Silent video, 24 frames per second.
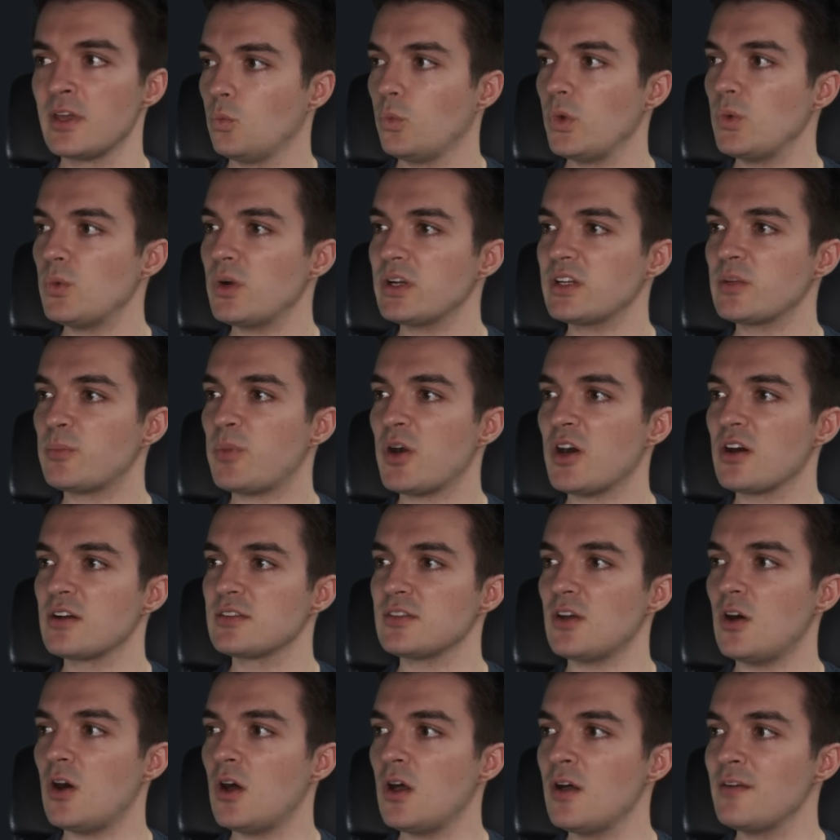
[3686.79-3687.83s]
We want to parse
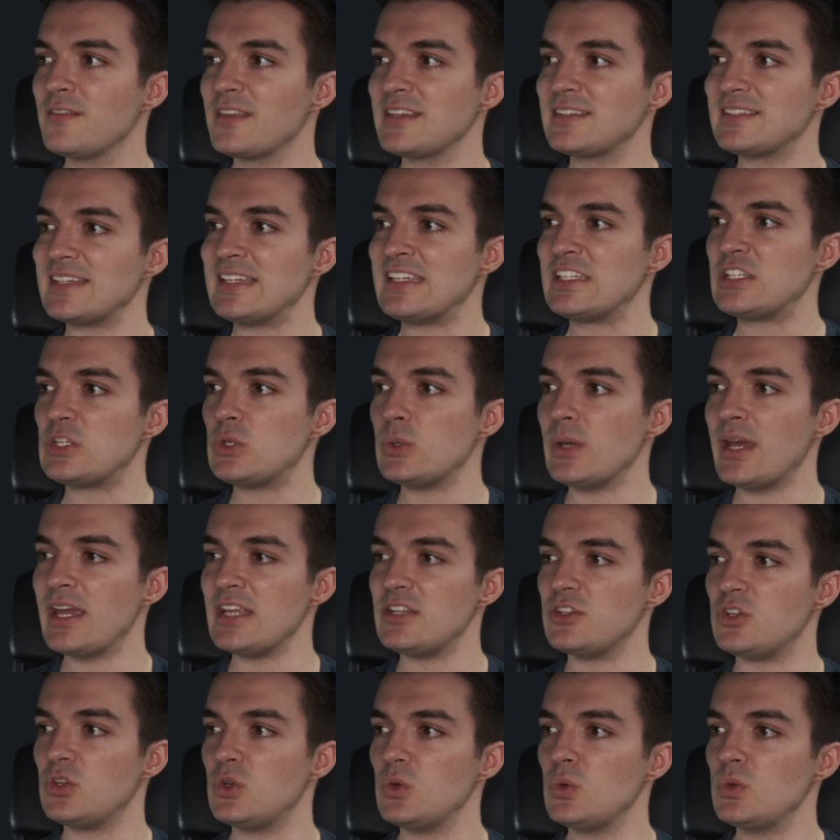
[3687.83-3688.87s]
all of this into a
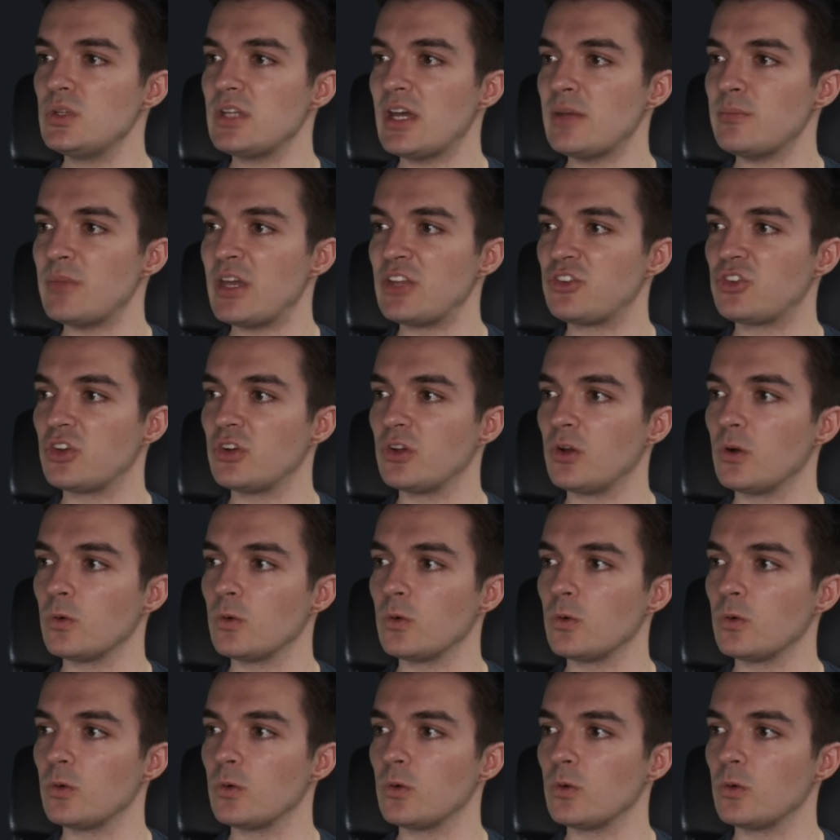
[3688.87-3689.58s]
two-dimensional